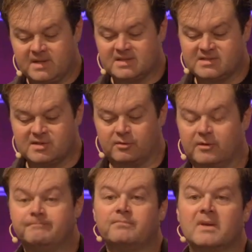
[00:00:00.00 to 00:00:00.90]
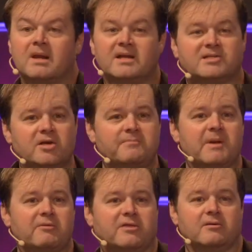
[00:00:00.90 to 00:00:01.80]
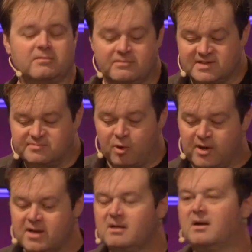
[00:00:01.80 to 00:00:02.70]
It's so good. It's good to be with you this morning.